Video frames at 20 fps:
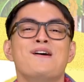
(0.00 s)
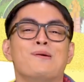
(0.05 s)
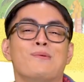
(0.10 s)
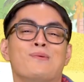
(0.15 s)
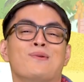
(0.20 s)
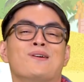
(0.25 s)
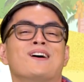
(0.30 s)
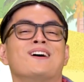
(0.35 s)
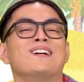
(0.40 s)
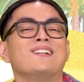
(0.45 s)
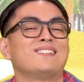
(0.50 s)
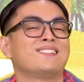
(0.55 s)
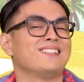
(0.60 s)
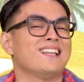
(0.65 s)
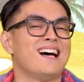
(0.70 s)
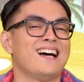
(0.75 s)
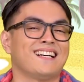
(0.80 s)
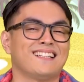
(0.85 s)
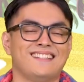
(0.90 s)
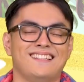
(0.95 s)
Words
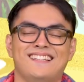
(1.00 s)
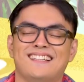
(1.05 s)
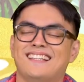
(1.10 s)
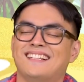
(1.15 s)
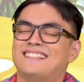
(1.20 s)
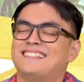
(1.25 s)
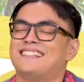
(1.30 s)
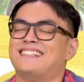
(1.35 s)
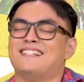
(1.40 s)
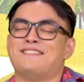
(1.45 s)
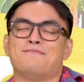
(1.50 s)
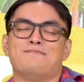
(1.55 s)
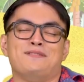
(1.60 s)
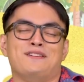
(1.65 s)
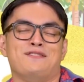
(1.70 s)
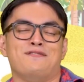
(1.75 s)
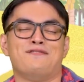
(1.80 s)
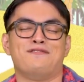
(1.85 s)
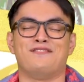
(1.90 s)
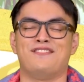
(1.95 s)
like this can
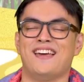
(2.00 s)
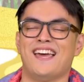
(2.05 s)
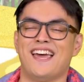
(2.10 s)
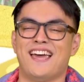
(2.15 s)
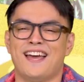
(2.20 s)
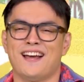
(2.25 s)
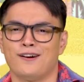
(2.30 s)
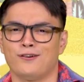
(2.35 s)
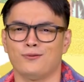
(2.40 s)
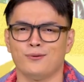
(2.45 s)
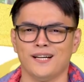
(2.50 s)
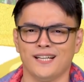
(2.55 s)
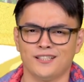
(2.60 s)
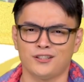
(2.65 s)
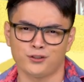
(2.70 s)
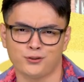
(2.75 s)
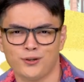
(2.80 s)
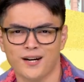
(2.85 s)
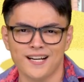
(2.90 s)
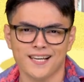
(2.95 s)
be very
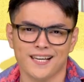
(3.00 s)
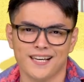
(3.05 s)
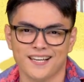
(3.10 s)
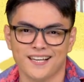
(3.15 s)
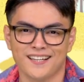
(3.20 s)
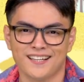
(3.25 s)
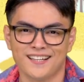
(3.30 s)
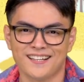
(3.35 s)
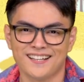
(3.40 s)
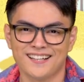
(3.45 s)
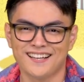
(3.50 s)
tricky.